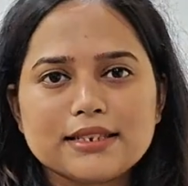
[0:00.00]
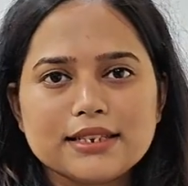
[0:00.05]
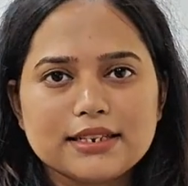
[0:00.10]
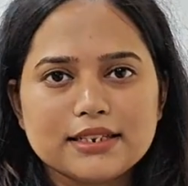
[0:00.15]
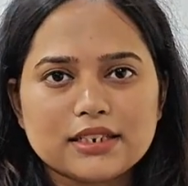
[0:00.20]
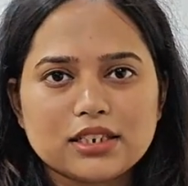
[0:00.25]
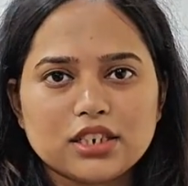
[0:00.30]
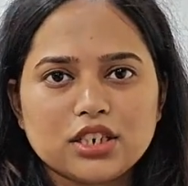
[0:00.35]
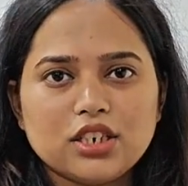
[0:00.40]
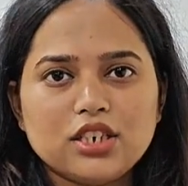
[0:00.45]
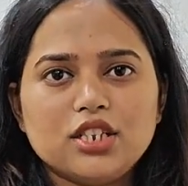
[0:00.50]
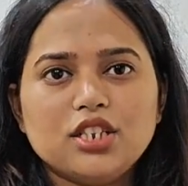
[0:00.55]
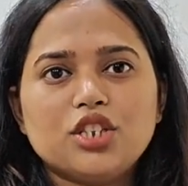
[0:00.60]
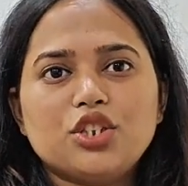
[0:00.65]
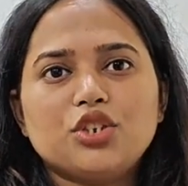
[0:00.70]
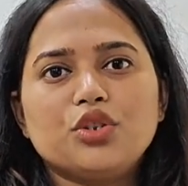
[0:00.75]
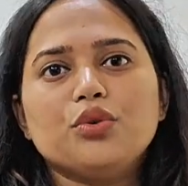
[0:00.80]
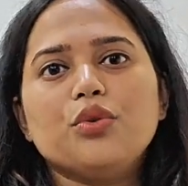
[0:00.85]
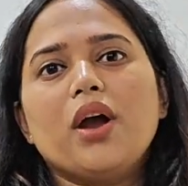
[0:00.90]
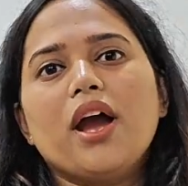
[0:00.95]
letter is
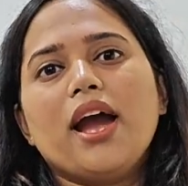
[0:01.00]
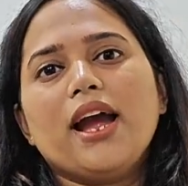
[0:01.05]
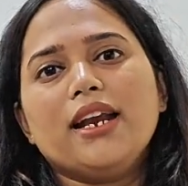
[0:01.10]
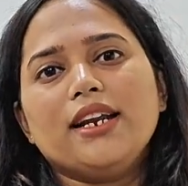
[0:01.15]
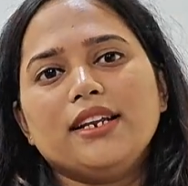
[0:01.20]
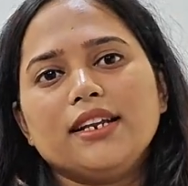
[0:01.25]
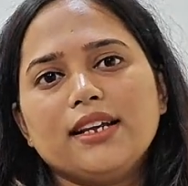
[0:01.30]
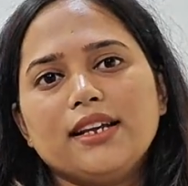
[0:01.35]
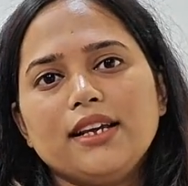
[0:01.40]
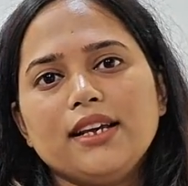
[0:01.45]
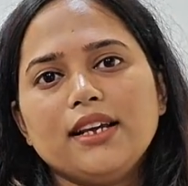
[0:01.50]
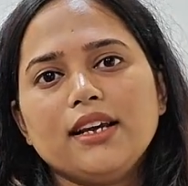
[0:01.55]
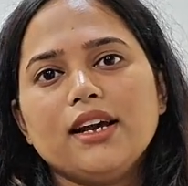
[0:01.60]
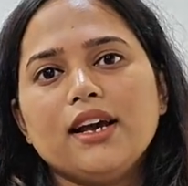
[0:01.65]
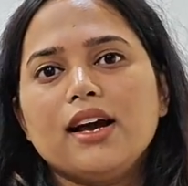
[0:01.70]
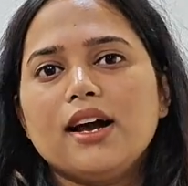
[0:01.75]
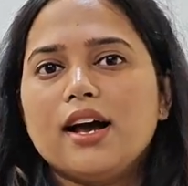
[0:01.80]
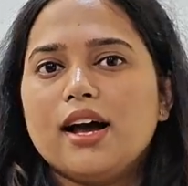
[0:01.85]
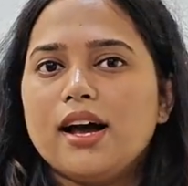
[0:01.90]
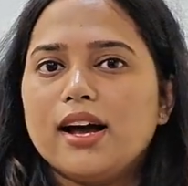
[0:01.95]
U and E.
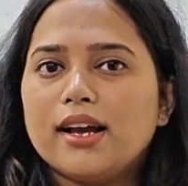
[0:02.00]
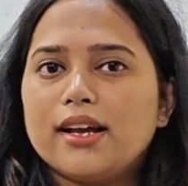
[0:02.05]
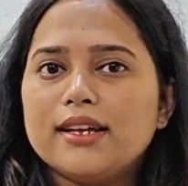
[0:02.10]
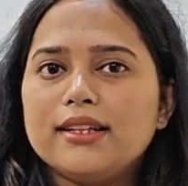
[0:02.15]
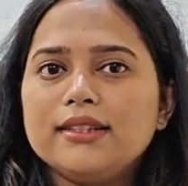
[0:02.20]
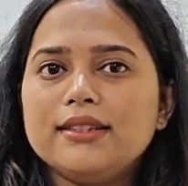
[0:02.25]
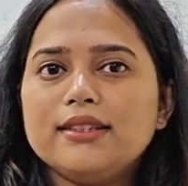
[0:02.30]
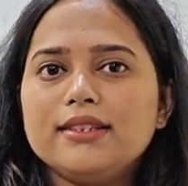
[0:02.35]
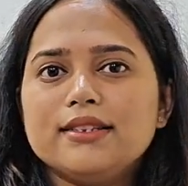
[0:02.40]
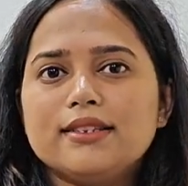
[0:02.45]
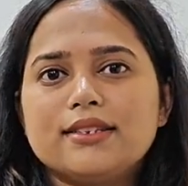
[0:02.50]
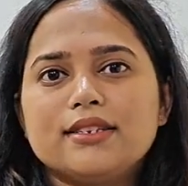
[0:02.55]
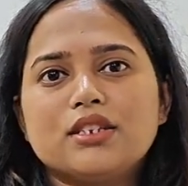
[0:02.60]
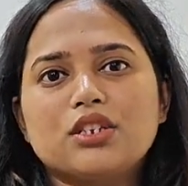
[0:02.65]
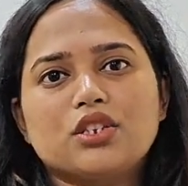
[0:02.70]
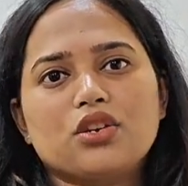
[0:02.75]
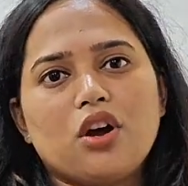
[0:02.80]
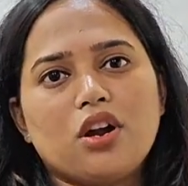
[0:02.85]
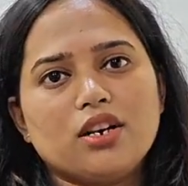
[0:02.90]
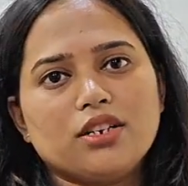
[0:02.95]
Again this is
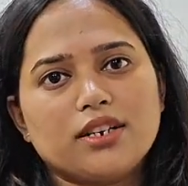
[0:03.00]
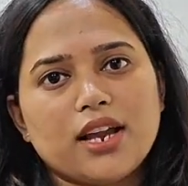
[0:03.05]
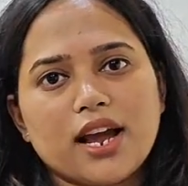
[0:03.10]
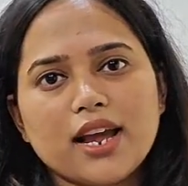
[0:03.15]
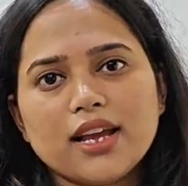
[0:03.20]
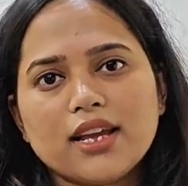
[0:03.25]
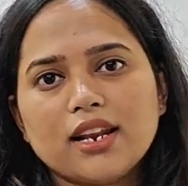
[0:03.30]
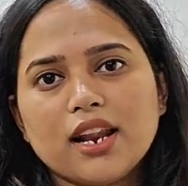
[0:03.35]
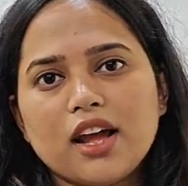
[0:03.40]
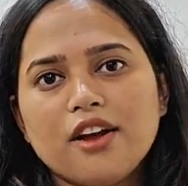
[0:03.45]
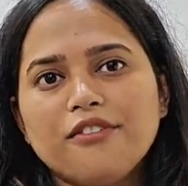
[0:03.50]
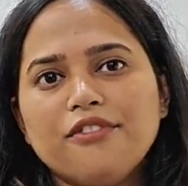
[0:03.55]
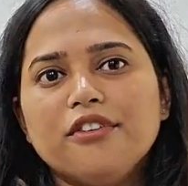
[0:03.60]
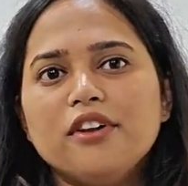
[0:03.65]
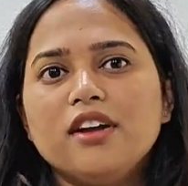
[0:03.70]
called digraph